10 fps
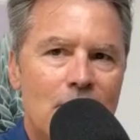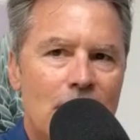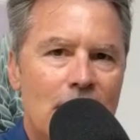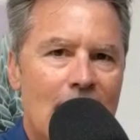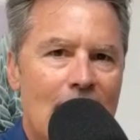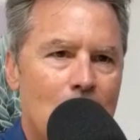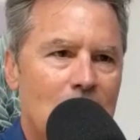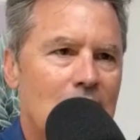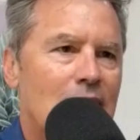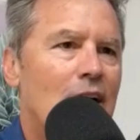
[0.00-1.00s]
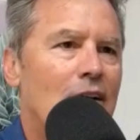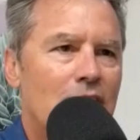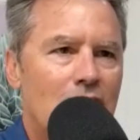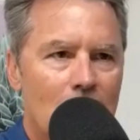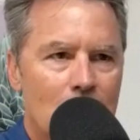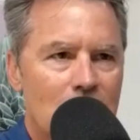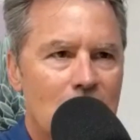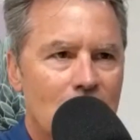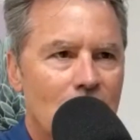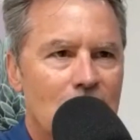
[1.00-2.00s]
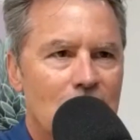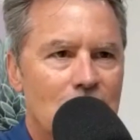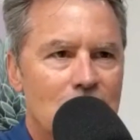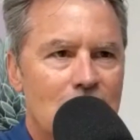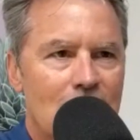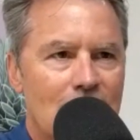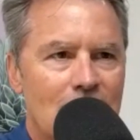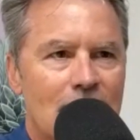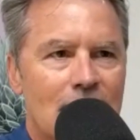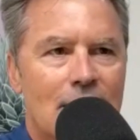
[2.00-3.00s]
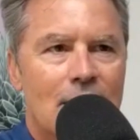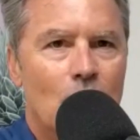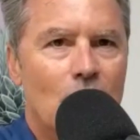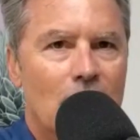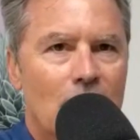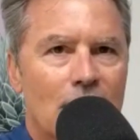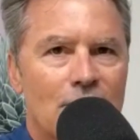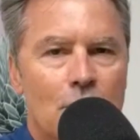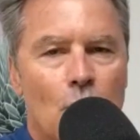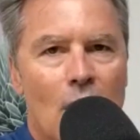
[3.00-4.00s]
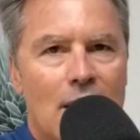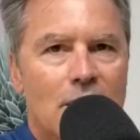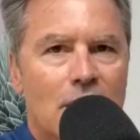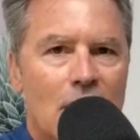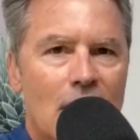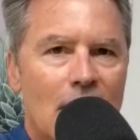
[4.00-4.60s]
thing happening on the garment decoration side, where if you wind the clock